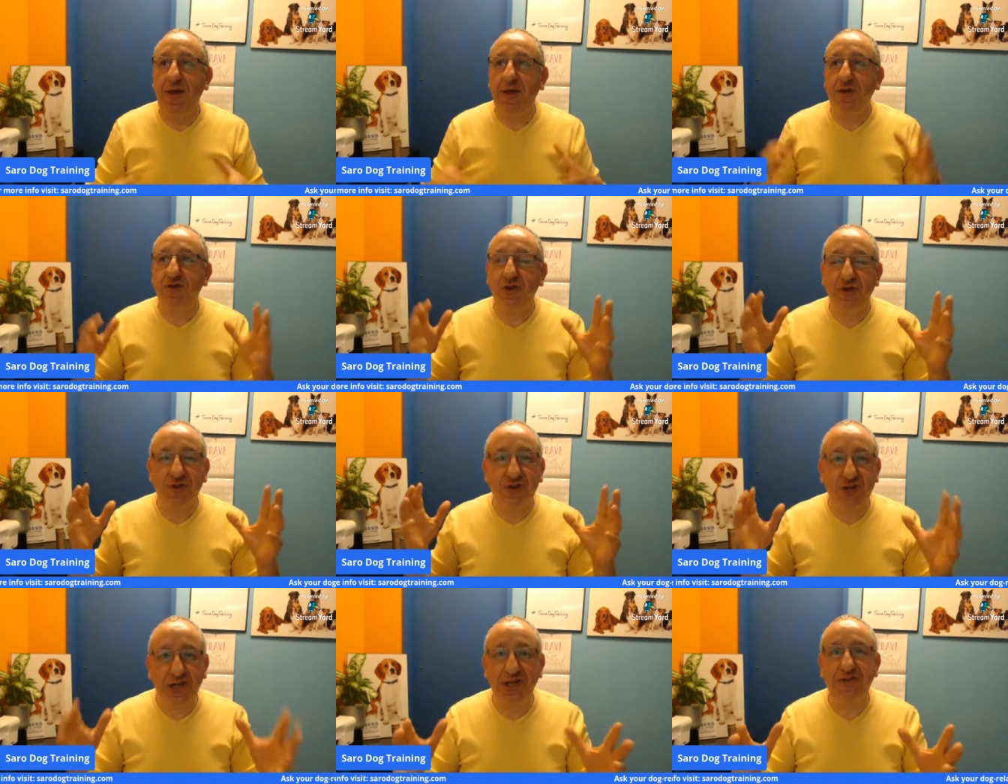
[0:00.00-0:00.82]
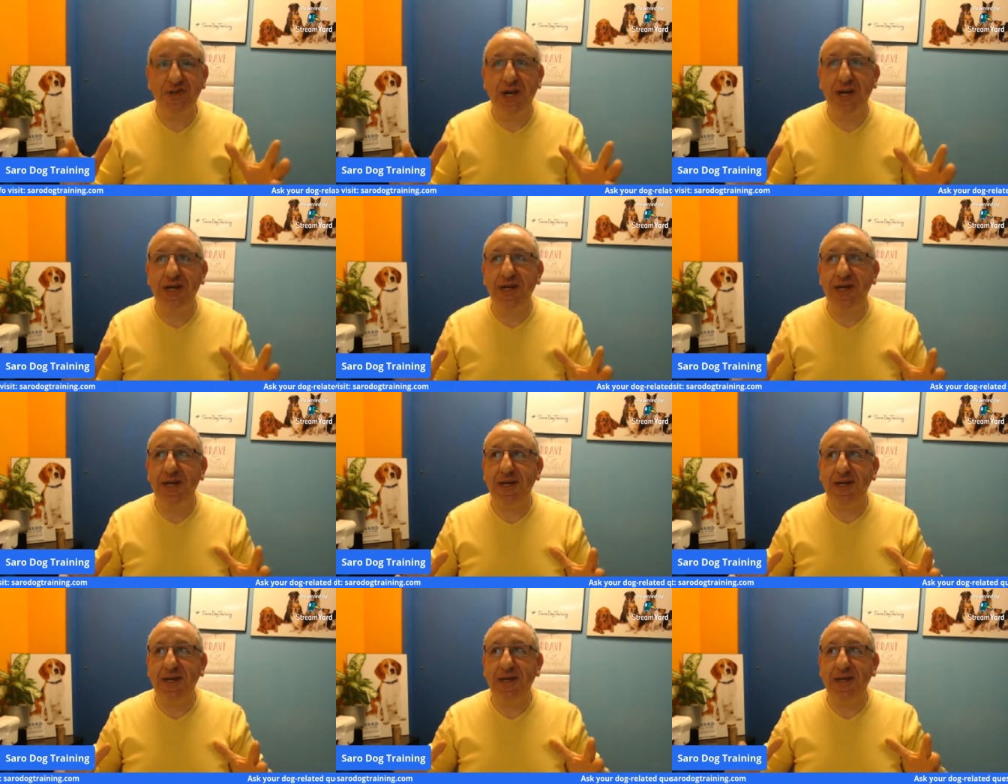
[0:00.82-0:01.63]
so treat
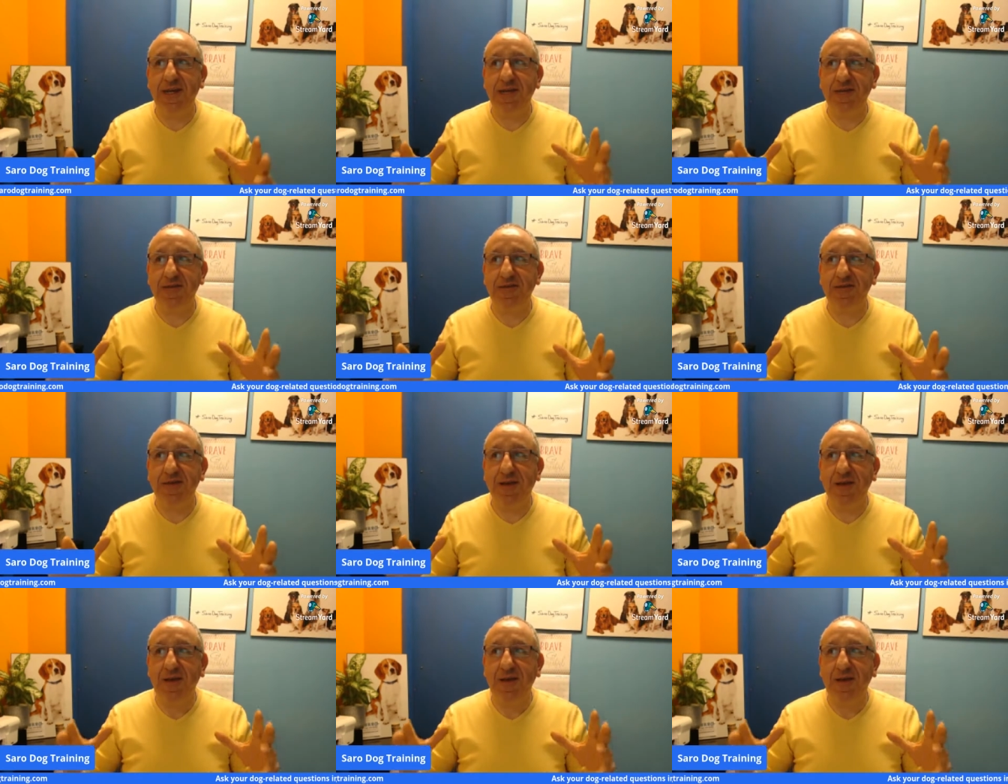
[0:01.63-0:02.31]
training is